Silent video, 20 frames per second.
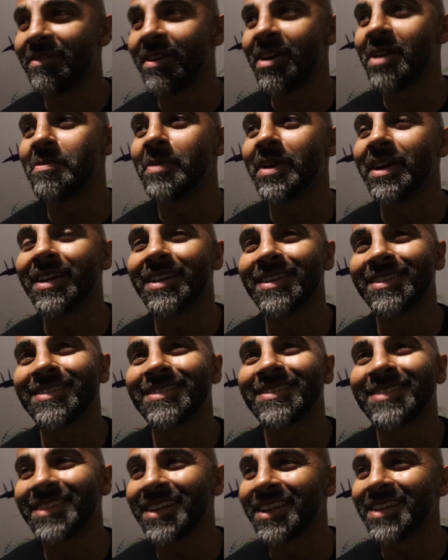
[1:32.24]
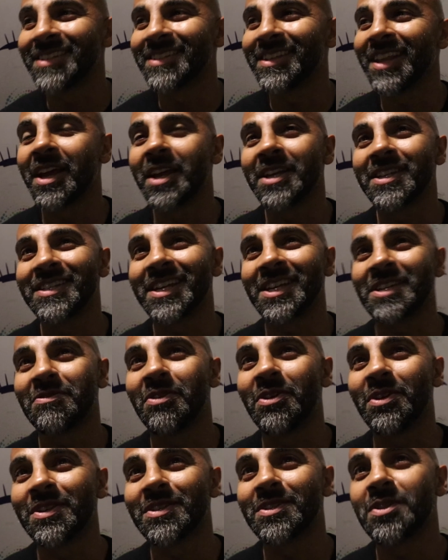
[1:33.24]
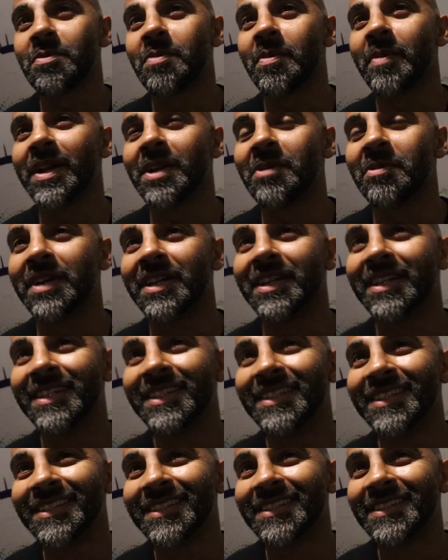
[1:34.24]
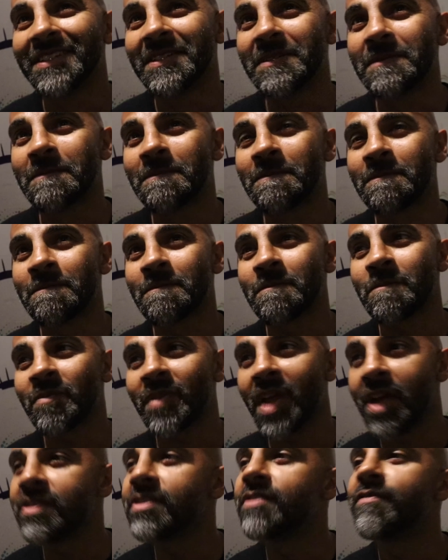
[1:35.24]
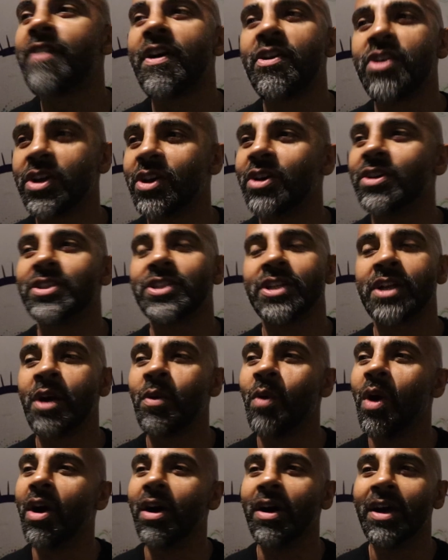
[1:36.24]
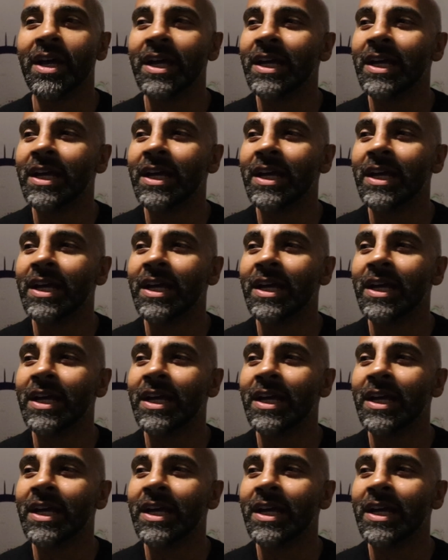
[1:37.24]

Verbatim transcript: very big. He's, he's like a six foot super bantamweight. Yeah, how's Jordan though? He's very good. Do you know what?